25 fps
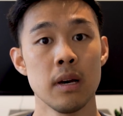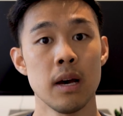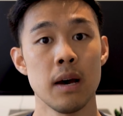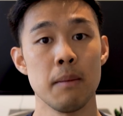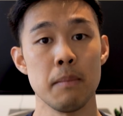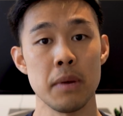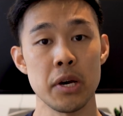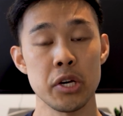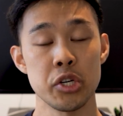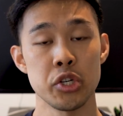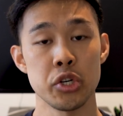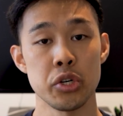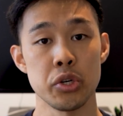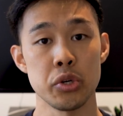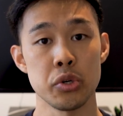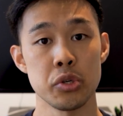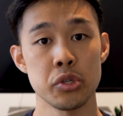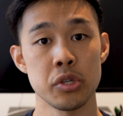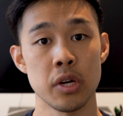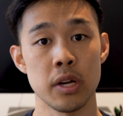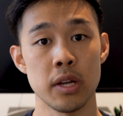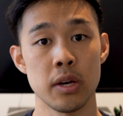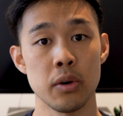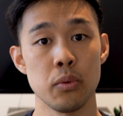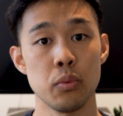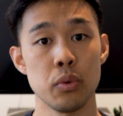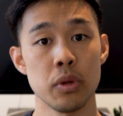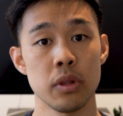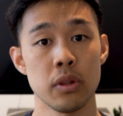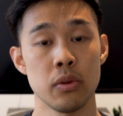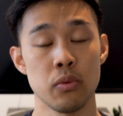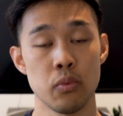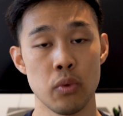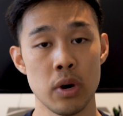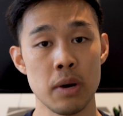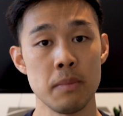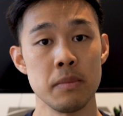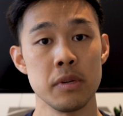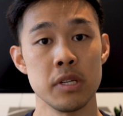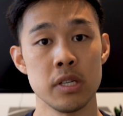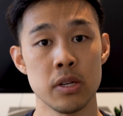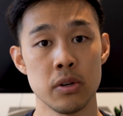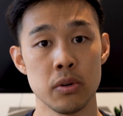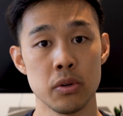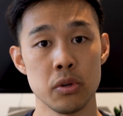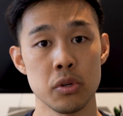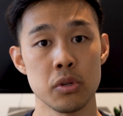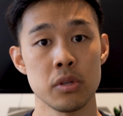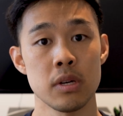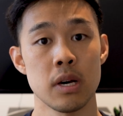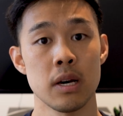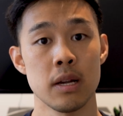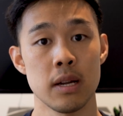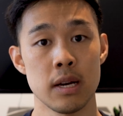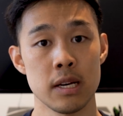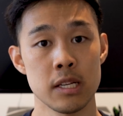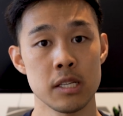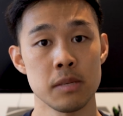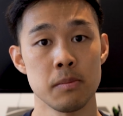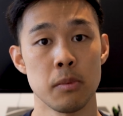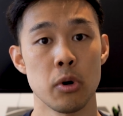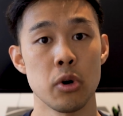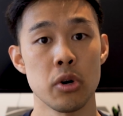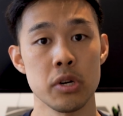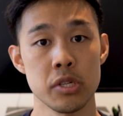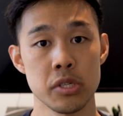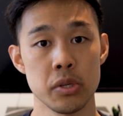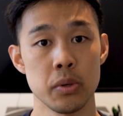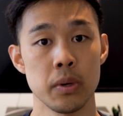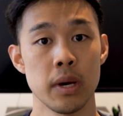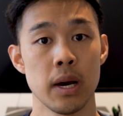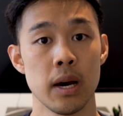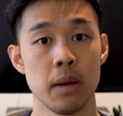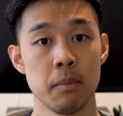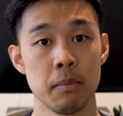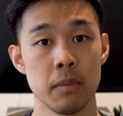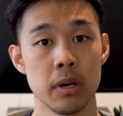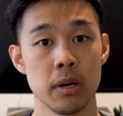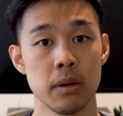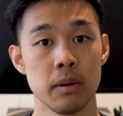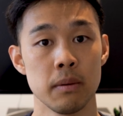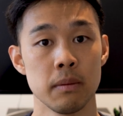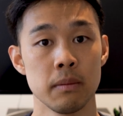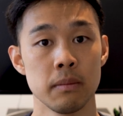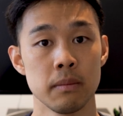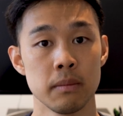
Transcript: and make sure you're studying with the right materials and as smart as you can be.